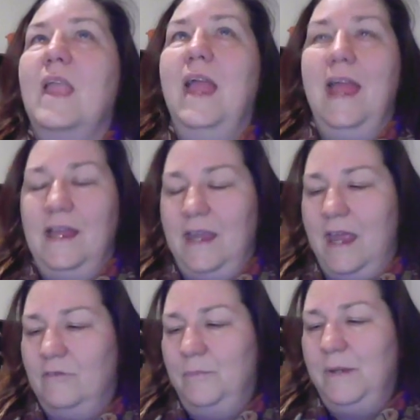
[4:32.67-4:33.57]
And
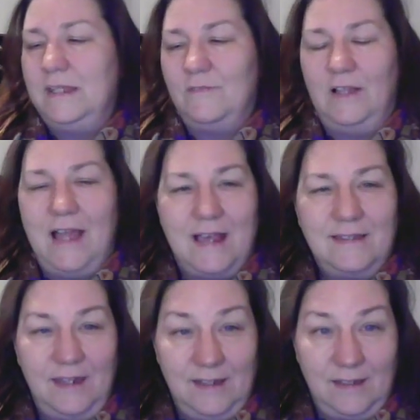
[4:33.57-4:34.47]
every piece of
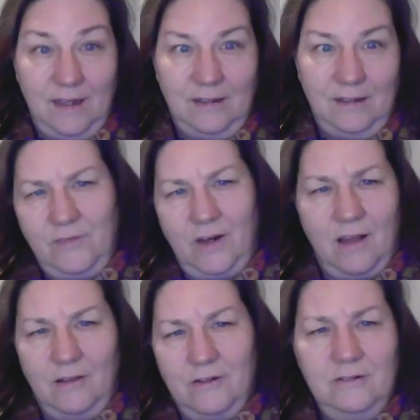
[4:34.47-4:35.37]
elastic is like a different
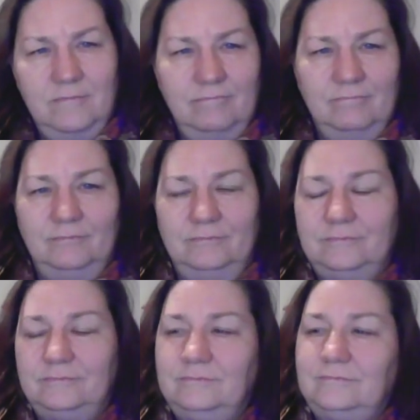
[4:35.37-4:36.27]
color.
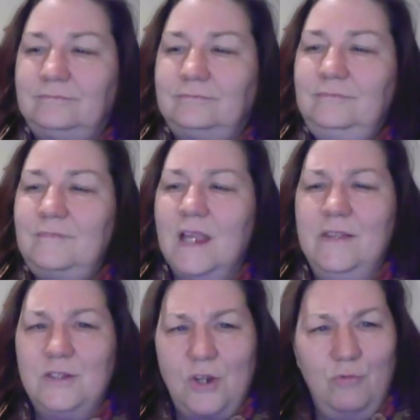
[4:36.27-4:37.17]
And
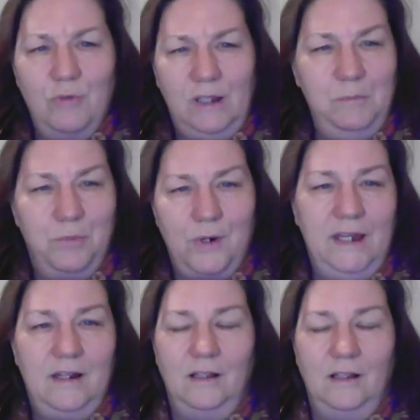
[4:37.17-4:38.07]
it's all really bright
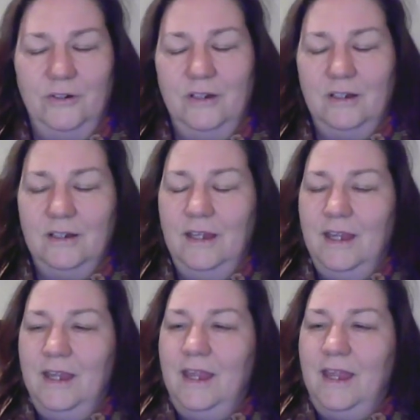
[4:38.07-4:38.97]
colored.
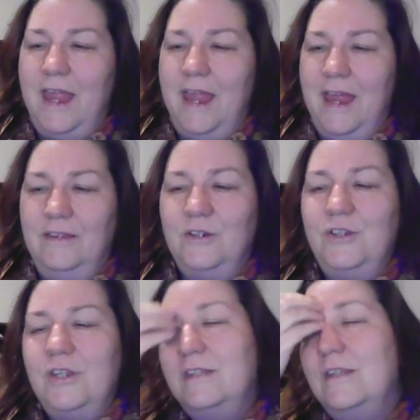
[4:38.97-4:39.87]
And they're
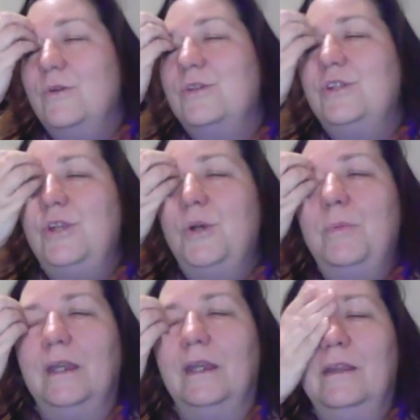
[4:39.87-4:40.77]
just so
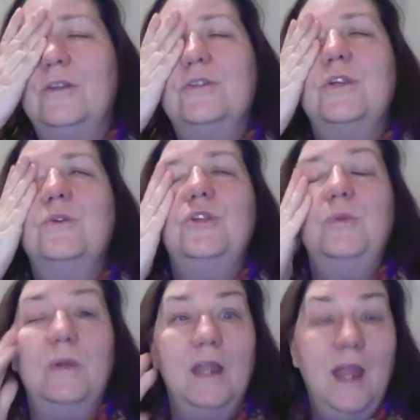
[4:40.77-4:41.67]
stupid. They're so
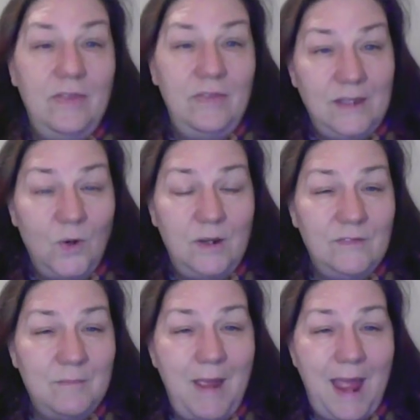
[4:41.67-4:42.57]
stupid. They don't
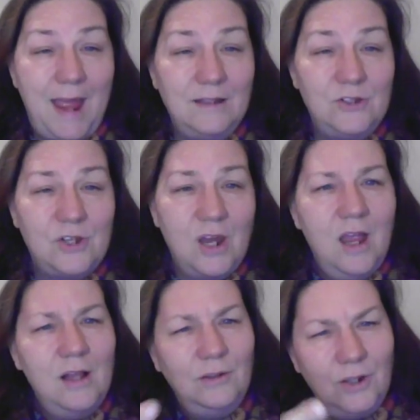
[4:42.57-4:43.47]
even match.
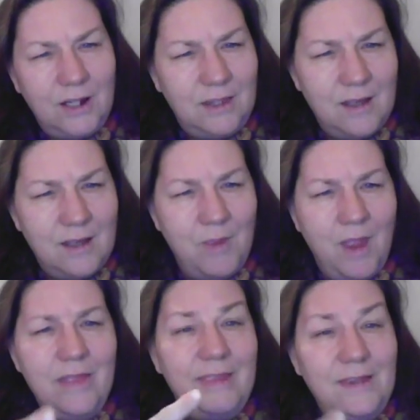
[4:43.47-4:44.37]
Look at them.
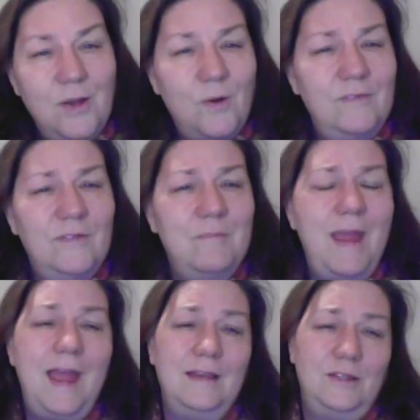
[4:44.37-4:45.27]
They don't even
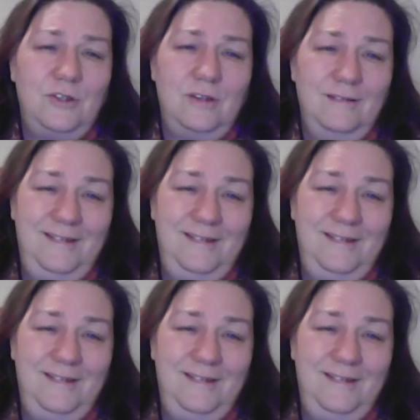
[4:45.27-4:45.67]
match.